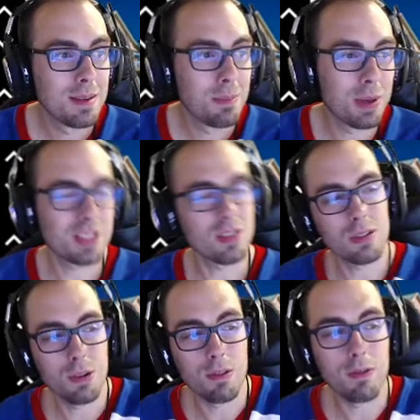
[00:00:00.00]
But it's
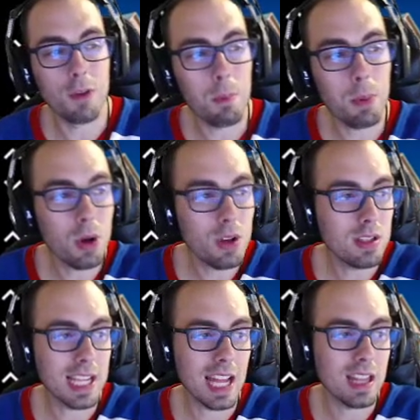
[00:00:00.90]
also football.
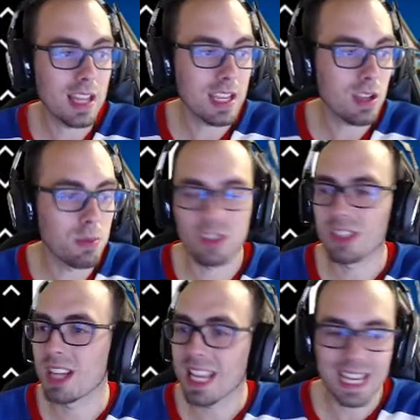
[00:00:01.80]
Like, I like almost
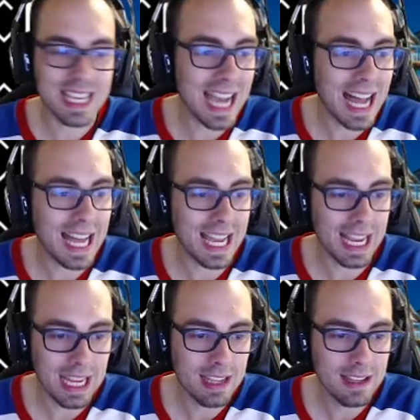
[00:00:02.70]
seeing a
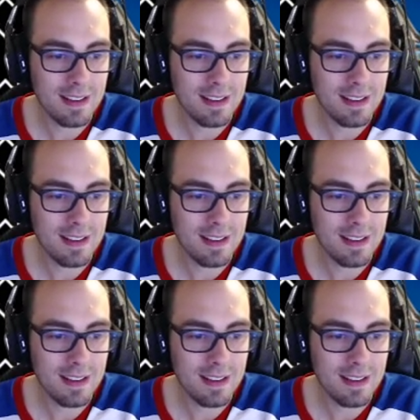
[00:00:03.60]
guy.